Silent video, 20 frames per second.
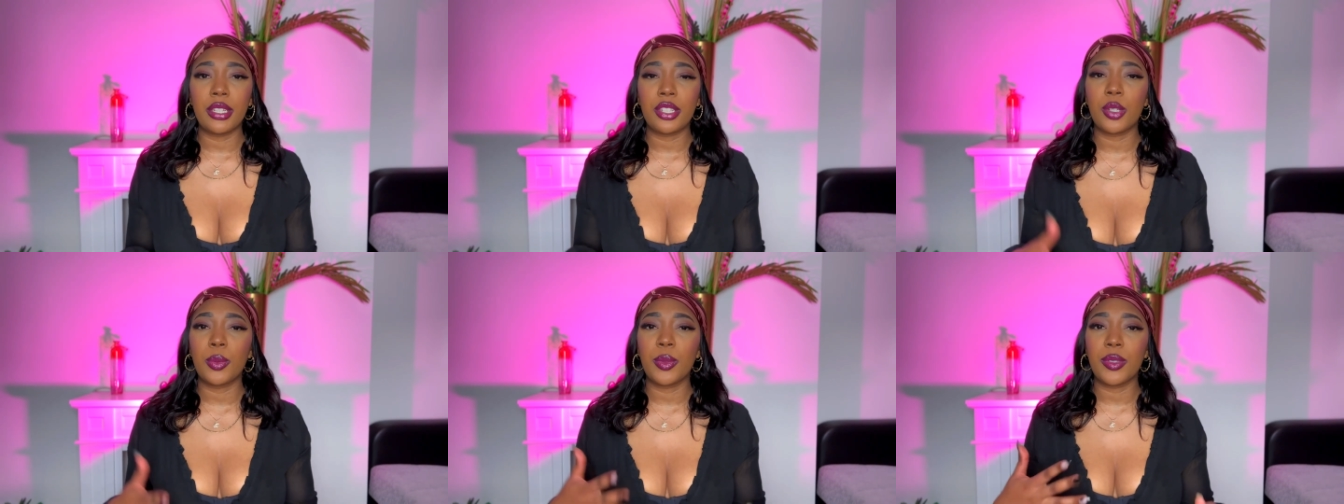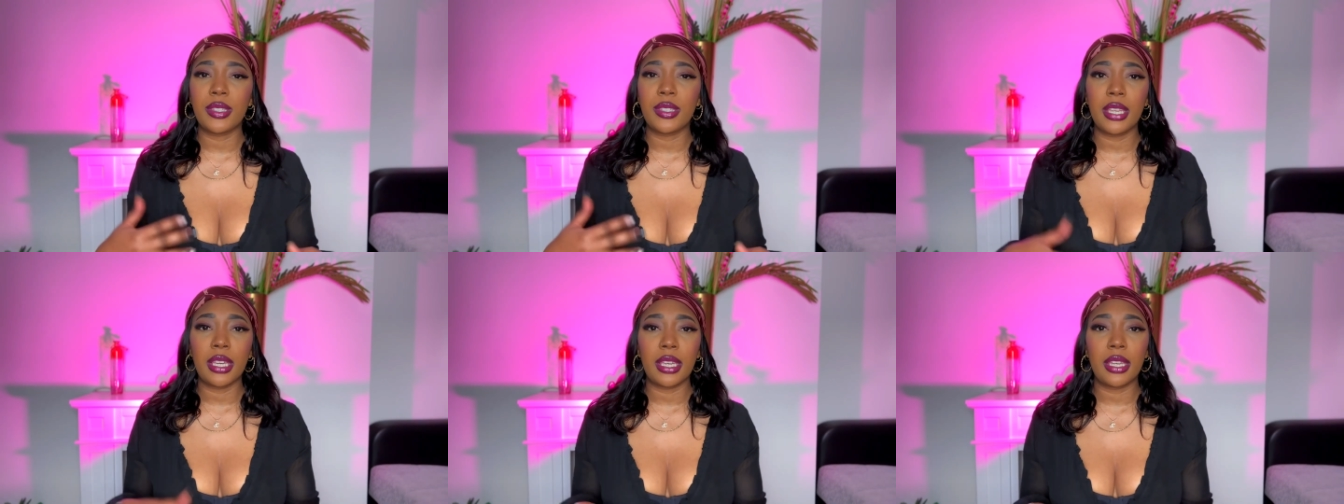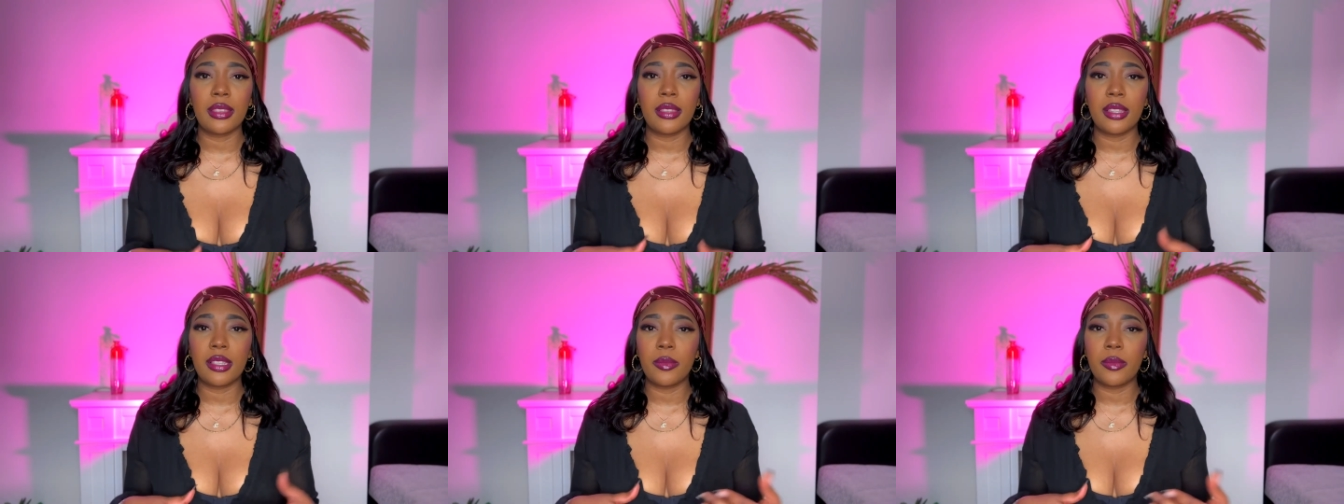She was
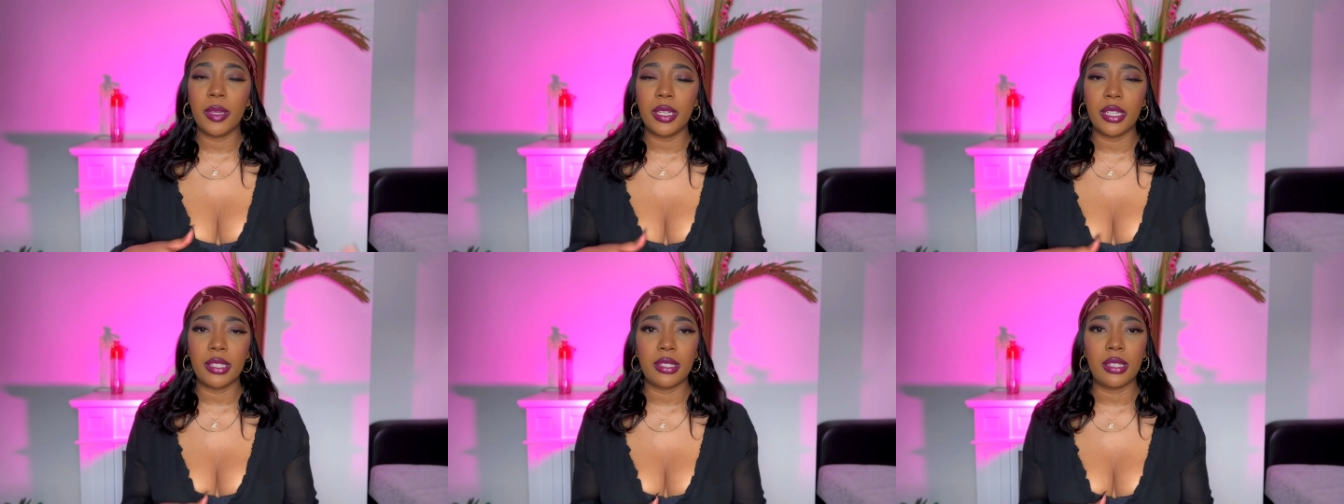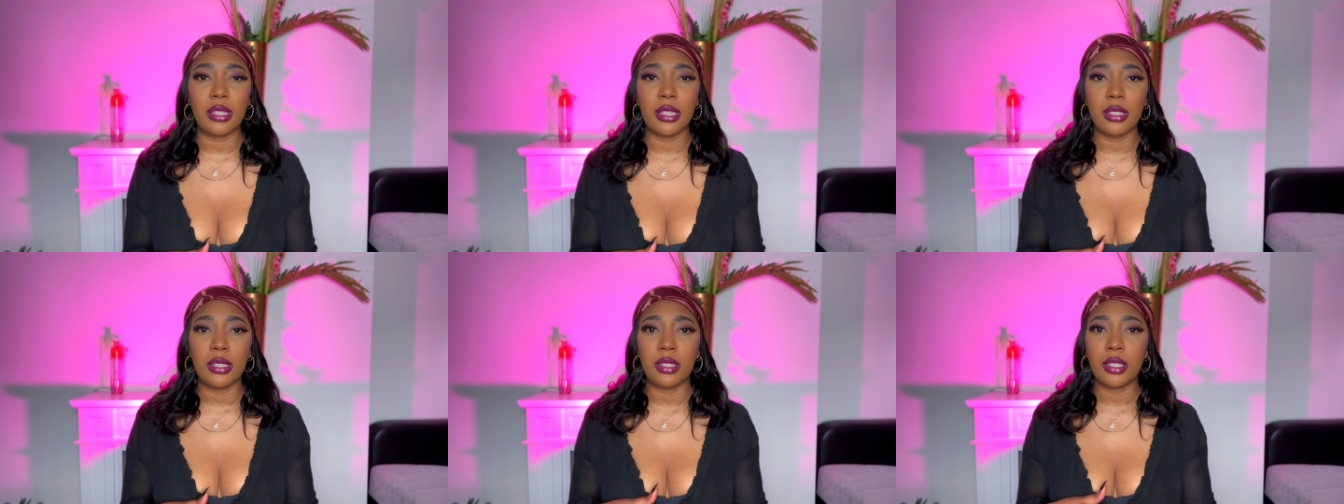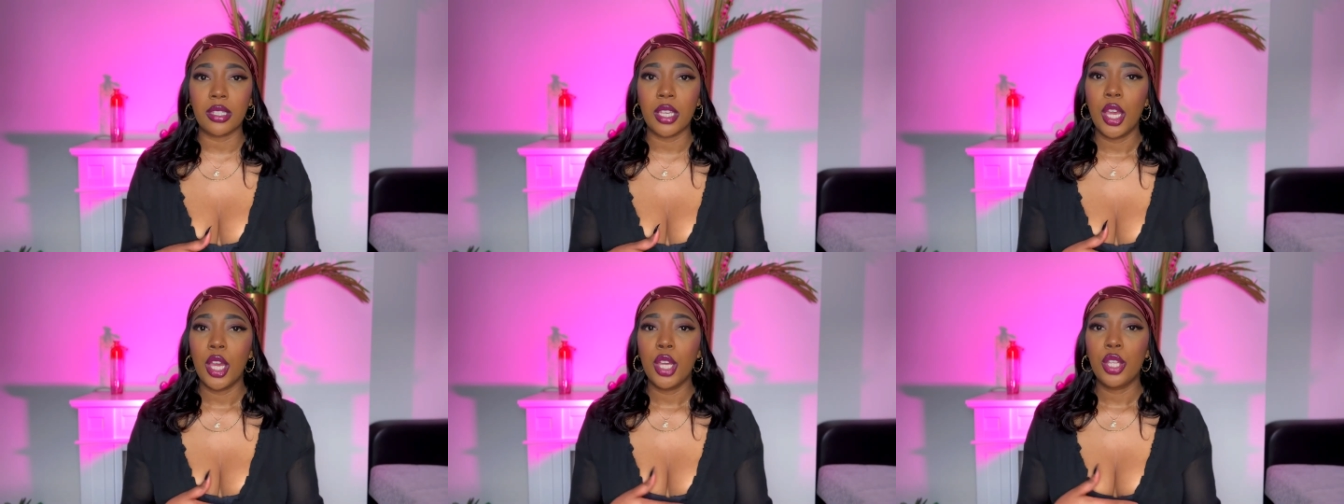taking these medicines
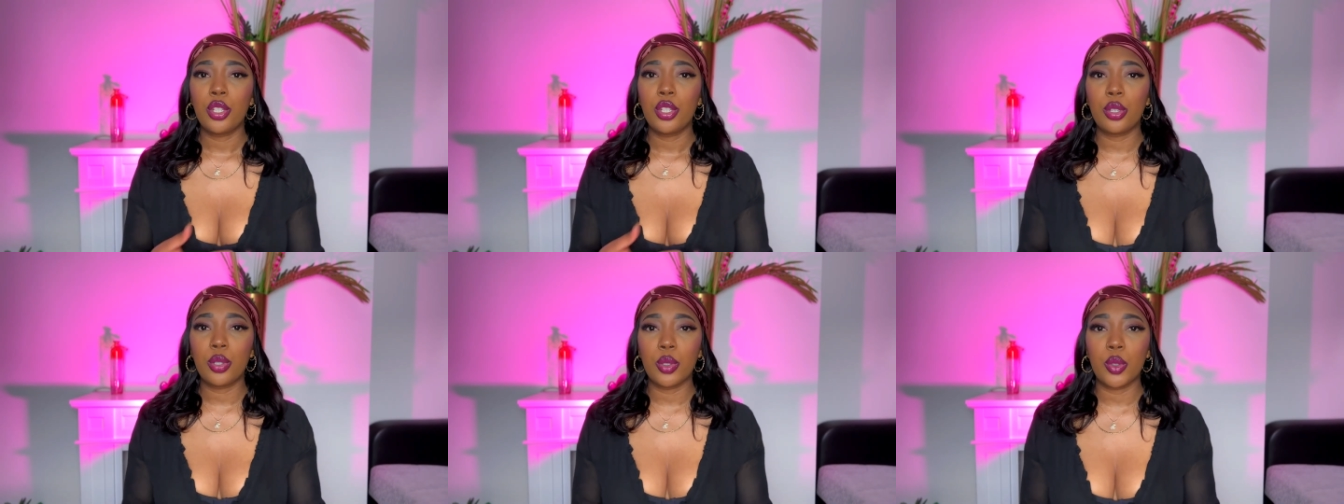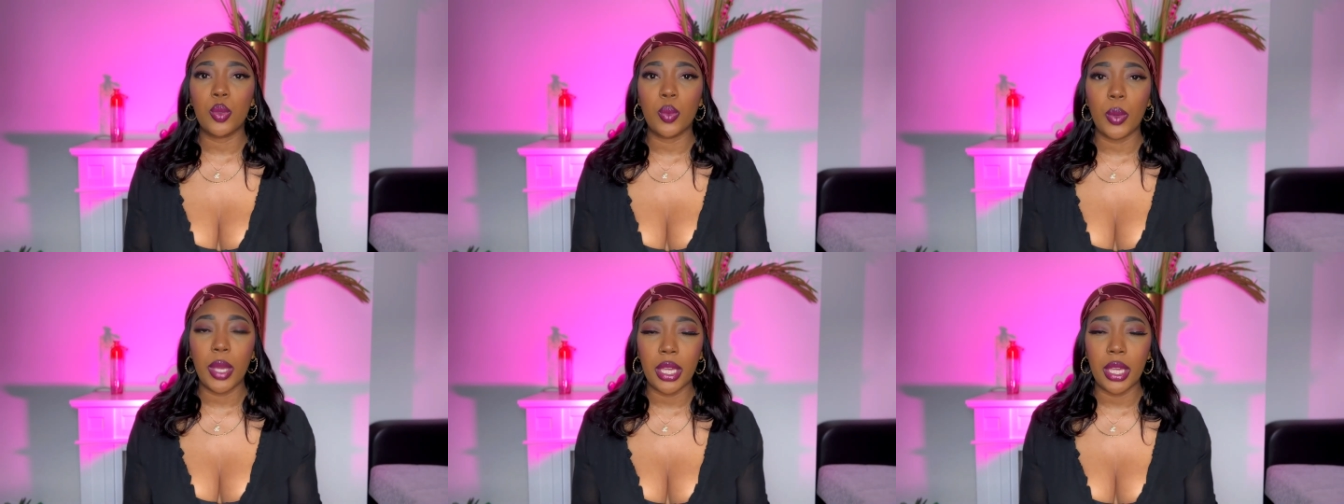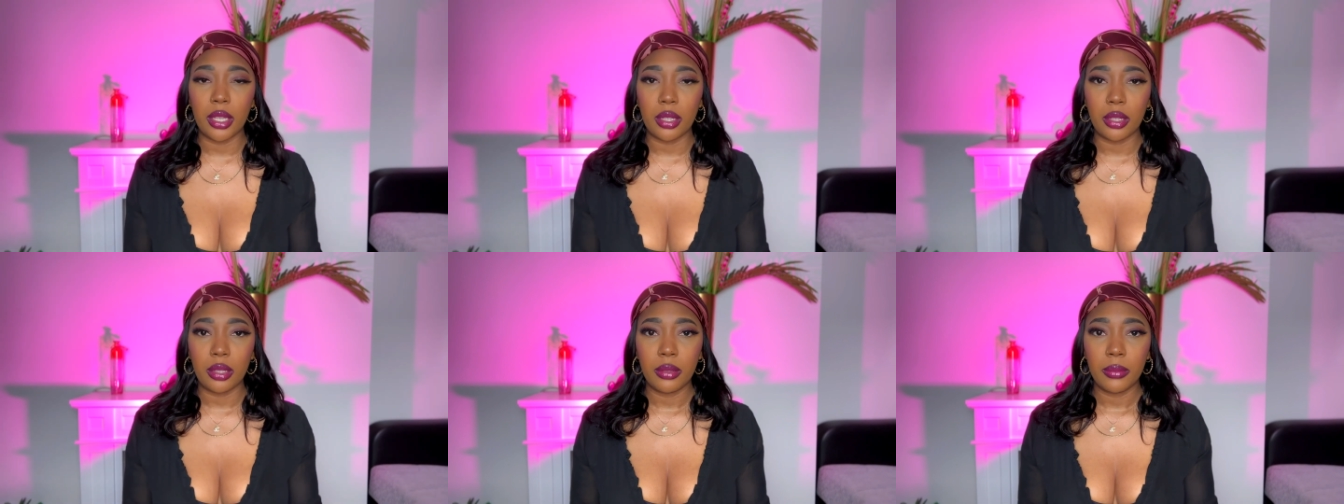to lose weight.